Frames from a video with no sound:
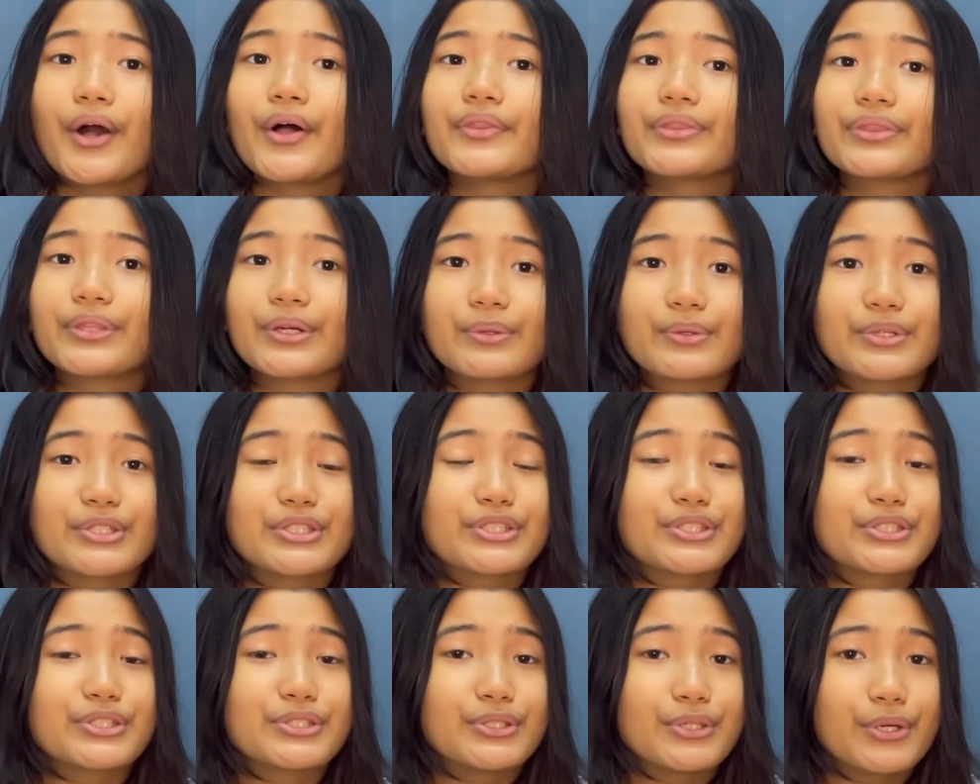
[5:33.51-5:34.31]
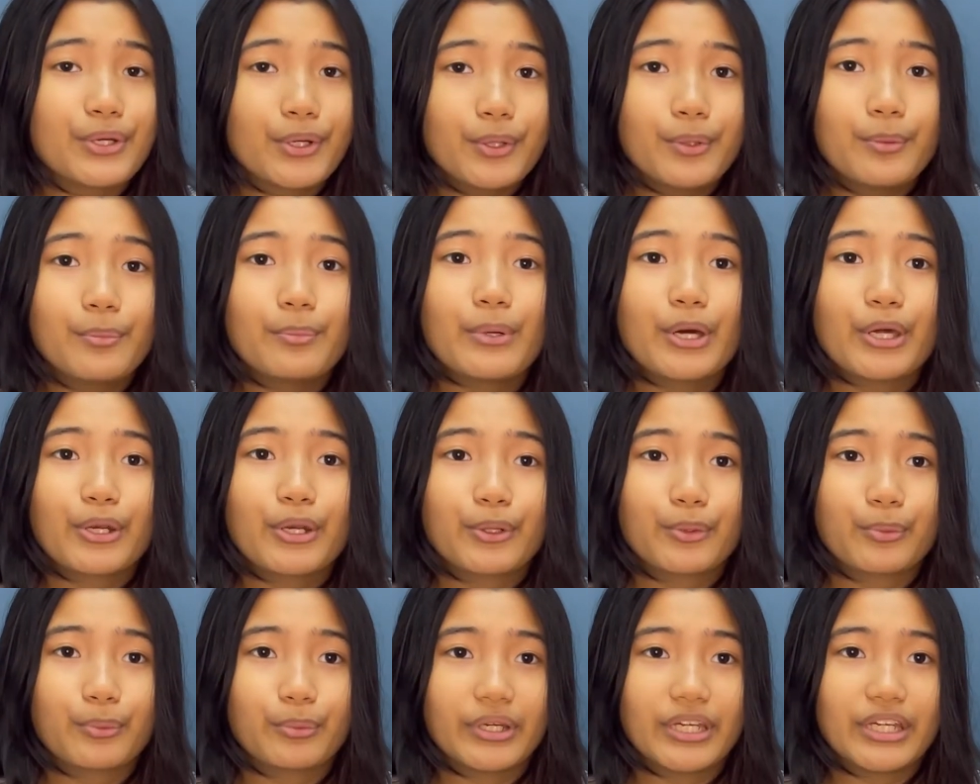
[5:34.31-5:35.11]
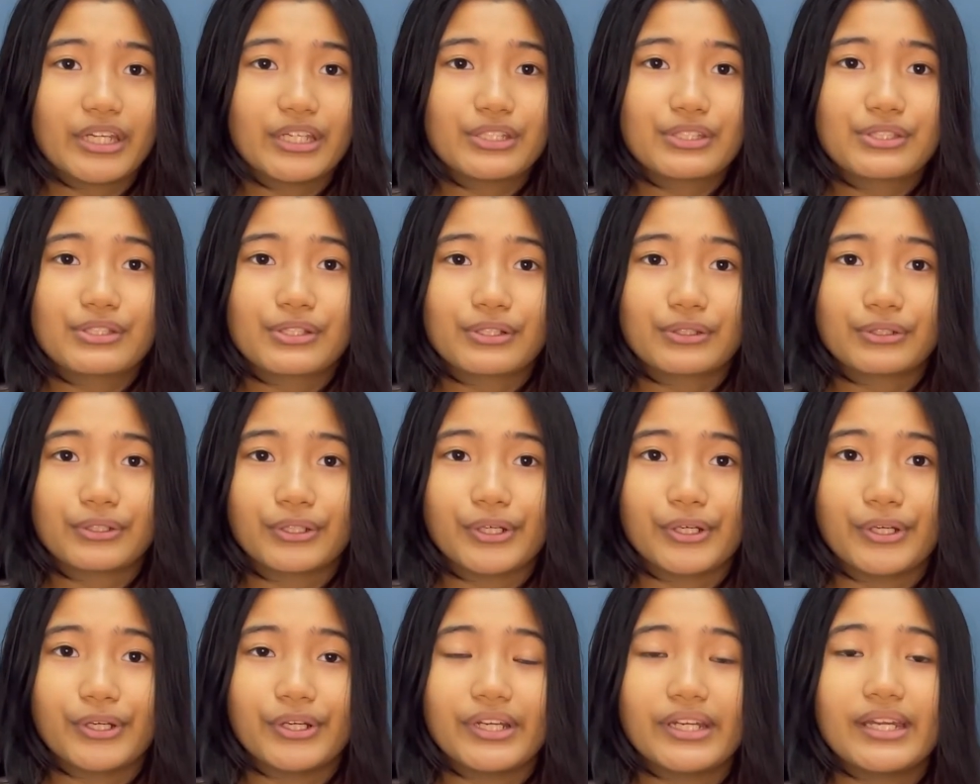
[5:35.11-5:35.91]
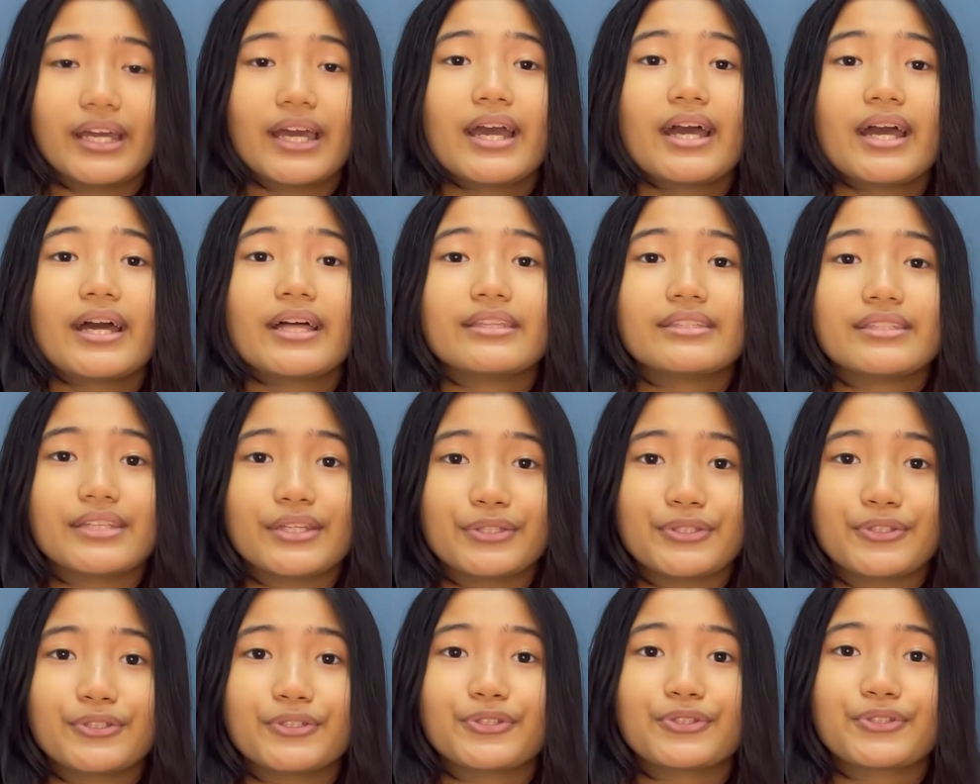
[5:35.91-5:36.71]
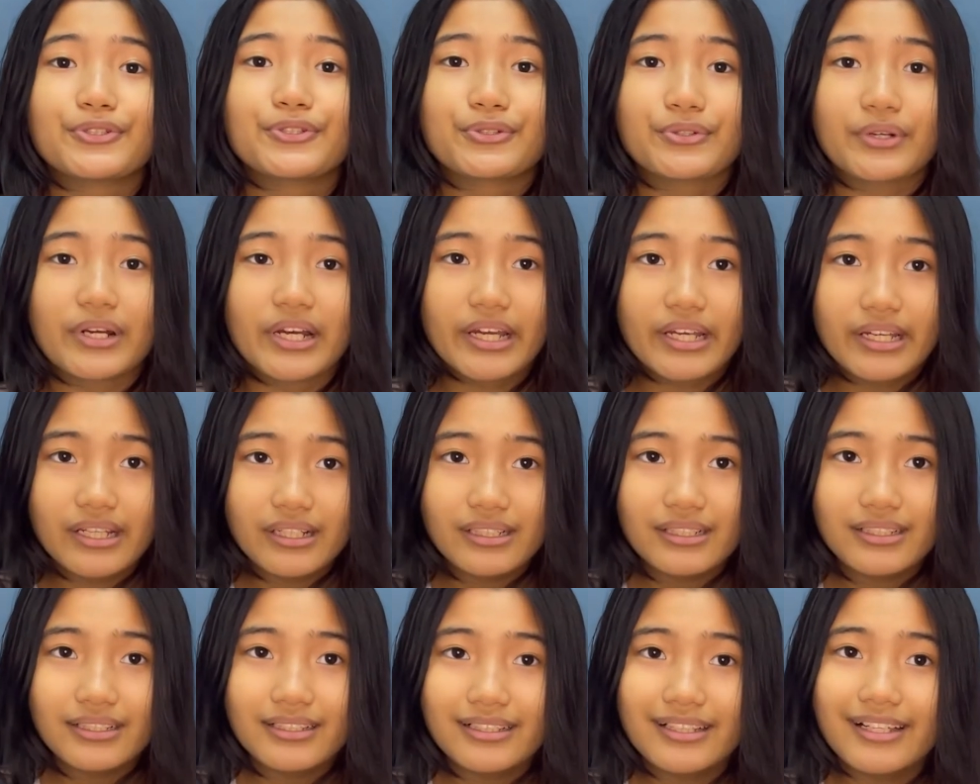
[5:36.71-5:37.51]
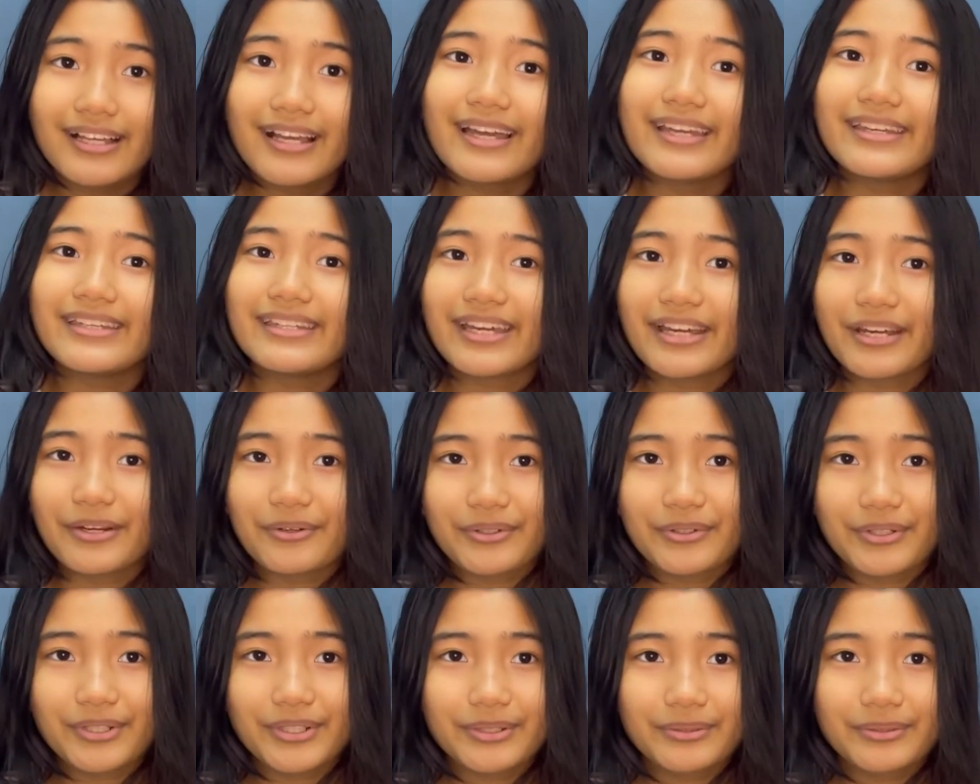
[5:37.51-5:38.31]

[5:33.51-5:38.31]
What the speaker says: There is no better way to learn than through trial and error.